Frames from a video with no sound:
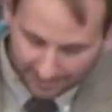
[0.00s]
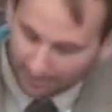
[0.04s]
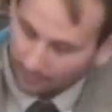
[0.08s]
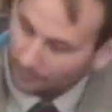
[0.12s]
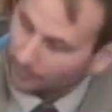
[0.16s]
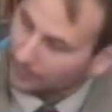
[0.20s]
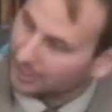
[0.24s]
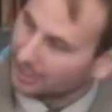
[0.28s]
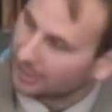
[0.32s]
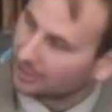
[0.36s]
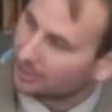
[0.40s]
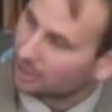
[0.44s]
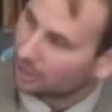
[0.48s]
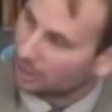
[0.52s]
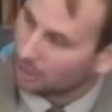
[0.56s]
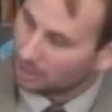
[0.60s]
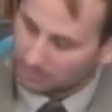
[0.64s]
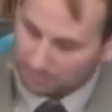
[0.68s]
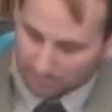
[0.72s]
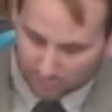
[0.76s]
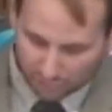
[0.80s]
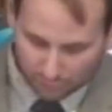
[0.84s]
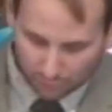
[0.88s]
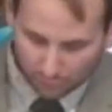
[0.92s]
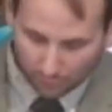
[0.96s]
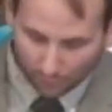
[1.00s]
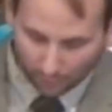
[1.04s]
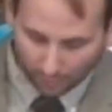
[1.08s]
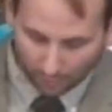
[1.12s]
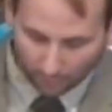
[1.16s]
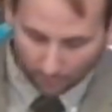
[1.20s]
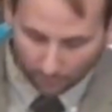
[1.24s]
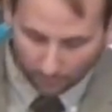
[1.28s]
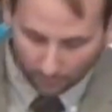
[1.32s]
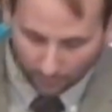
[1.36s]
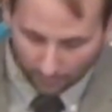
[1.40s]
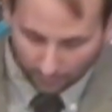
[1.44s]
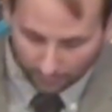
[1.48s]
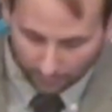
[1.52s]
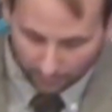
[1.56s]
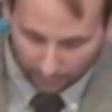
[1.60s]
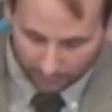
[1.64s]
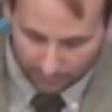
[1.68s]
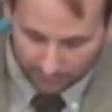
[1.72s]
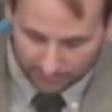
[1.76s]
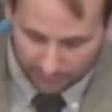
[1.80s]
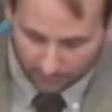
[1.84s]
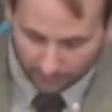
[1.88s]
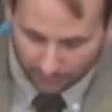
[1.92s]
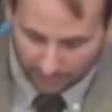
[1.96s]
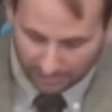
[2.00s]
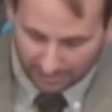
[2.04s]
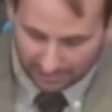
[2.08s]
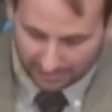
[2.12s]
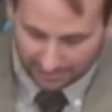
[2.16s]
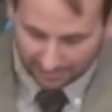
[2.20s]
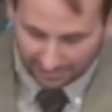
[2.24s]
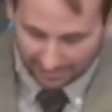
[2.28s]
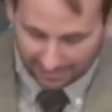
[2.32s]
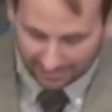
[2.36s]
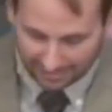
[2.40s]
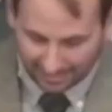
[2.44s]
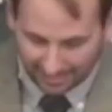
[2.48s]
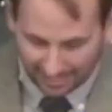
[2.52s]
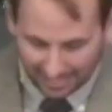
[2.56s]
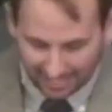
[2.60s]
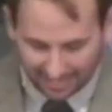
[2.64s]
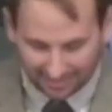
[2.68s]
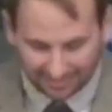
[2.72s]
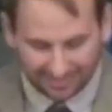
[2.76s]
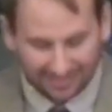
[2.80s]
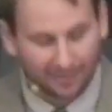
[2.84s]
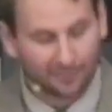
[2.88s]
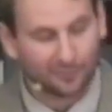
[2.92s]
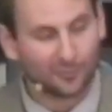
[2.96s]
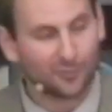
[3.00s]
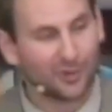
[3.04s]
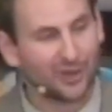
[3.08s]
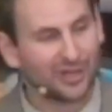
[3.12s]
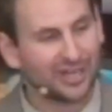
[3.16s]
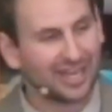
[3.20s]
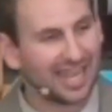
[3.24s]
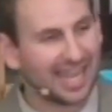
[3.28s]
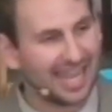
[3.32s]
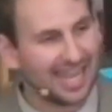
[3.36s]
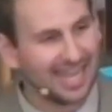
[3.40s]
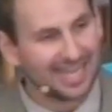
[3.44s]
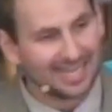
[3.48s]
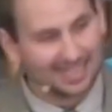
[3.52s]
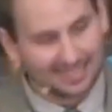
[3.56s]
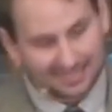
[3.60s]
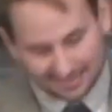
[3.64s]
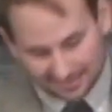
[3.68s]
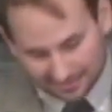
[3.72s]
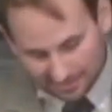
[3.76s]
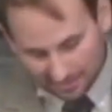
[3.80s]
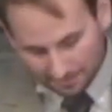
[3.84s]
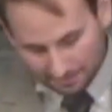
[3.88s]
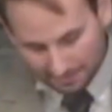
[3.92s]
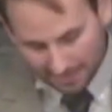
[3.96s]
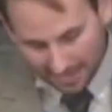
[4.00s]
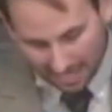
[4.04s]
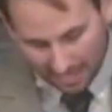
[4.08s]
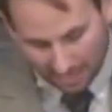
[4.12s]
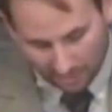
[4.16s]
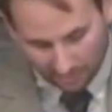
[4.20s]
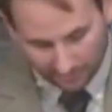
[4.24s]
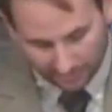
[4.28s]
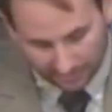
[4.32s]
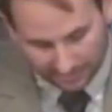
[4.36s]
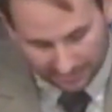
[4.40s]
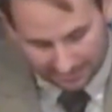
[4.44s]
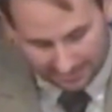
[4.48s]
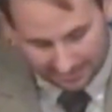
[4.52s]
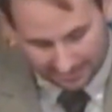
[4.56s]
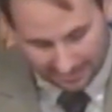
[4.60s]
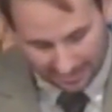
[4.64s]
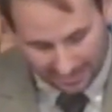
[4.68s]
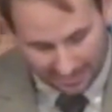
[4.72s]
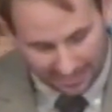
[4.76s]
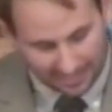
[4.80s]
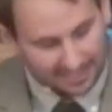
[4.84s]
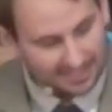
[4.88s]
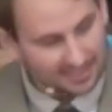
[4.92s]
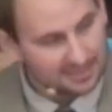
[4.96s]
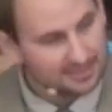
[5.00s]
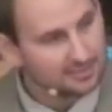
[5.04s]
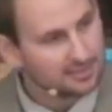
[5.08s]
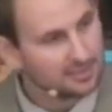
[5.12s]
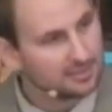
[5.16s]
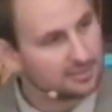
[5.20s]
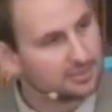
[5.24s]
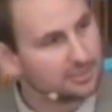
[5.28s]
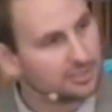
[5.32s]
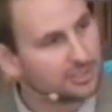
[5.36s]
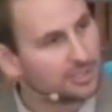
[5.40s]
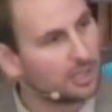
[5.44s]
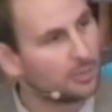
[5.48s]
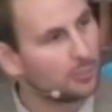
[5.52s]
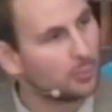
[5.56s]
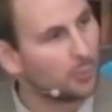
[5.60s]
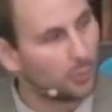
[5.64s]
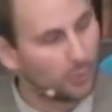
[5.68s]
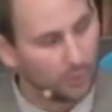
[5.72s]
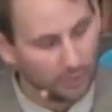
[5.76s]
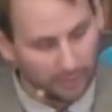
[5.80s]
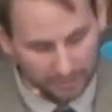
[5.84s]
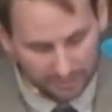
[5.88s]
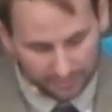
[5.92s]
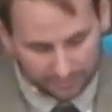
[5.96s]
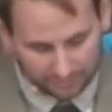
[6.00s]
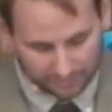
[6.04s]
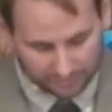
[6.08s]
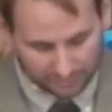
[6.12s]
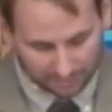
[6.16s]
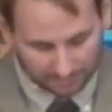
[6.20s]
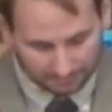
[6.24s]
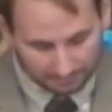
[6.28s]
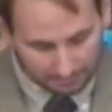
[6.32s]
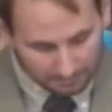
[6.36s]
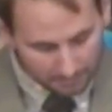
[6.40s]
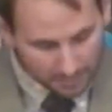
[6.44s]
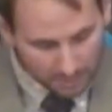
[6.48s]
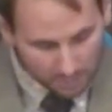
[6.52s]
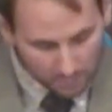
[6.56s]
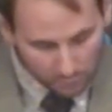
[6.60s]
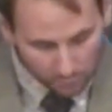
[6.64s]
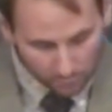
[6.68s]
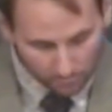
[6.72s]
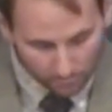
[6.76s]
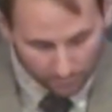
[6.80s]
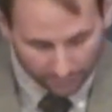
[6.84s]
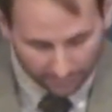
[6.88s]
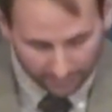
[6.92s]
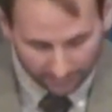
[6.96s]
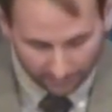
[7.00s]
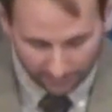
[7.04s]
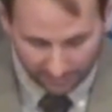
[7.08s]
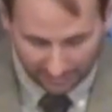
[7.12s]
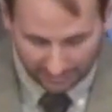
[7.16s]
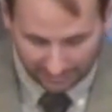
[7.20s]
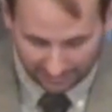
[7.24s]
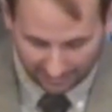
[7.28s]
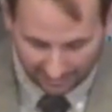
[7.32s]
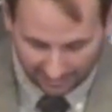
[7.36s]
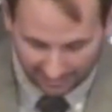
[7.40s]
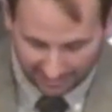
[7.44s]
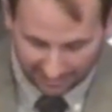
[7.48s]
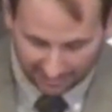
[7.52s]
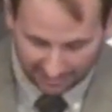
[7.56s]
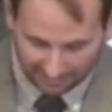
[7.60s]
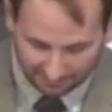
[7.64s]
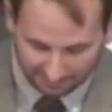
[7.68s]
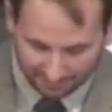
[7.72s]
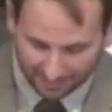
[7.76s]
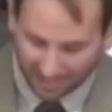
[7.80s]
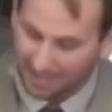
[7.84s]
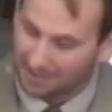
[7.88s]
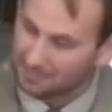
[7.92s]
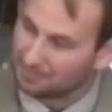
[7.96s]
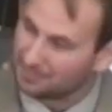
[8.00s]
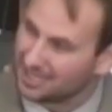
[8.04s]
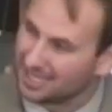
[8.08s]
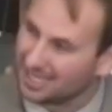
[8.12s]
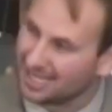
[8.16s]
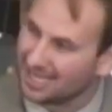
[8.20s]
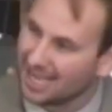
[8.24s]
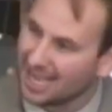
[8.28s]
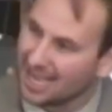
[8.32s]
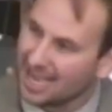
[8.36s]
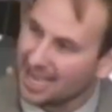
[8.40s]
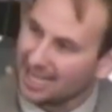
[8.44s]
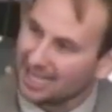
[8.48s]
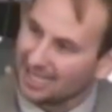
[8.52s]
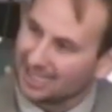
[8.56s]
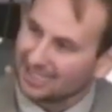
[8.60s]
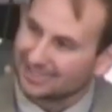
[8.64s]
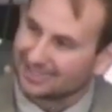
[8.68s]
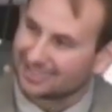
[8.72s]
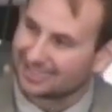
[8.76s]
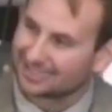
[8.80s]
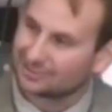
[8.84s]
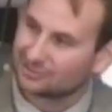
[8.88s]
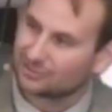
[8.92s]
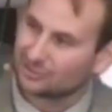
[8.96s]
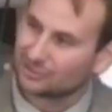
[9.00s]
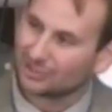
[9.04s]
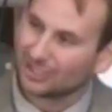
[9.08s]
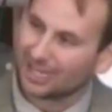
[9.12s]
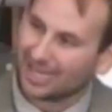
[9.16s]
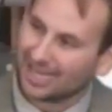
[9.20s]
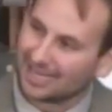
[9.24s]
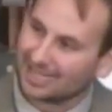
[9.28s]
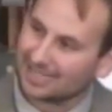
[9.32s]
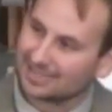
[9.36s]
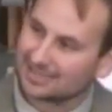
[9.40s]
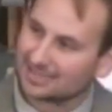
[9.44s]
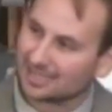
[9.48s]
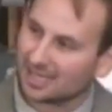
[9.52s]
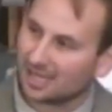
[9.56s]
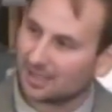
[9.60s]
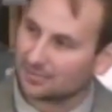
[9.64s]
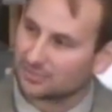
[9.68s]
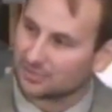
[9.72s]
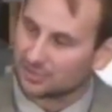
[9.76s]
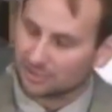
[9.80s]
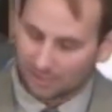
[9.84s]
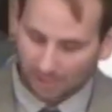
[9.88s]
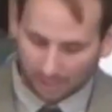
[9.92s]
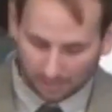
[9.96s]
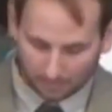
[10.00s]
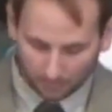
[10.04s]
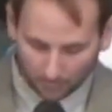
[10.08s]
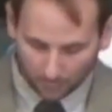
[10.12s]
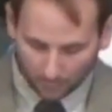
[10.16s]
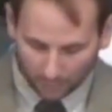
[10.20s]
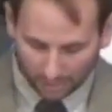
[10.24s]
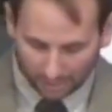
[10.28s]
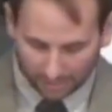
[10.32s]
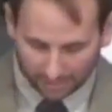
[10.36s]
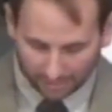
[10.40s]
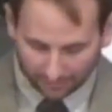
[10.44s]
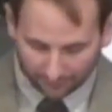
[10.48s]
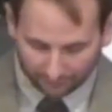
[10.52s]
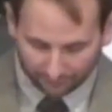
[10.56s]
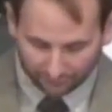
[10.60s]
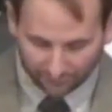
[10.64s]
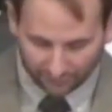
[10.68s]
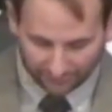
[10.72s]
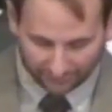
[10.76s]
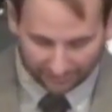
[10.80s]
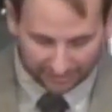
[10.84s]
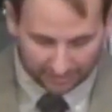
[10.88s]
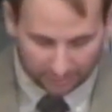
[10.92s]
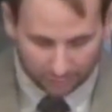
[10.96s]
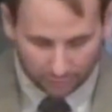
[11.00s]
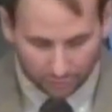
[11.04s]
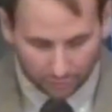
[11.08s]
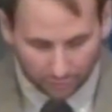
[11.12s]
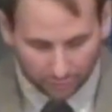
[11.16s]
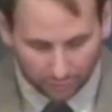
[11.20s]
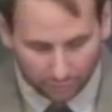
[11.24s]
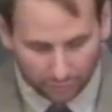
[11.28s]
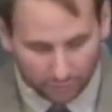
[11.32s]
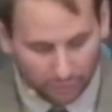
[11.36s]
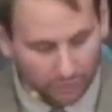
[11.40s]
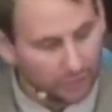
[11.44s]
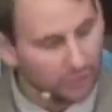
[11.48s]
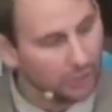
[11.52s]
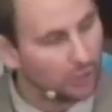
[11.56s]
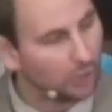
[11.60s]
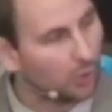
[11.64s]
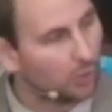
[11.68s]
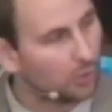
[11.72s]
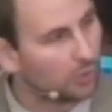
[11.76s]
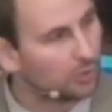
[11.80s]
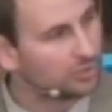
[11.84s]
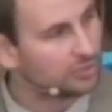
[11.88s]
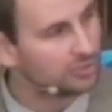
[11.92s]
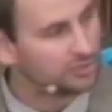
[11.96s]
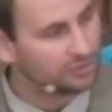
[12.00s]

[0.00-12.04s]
When it comes to our words, we think that what hangs in the balance is someone's mood. We think it might be the chance of someone feeling good or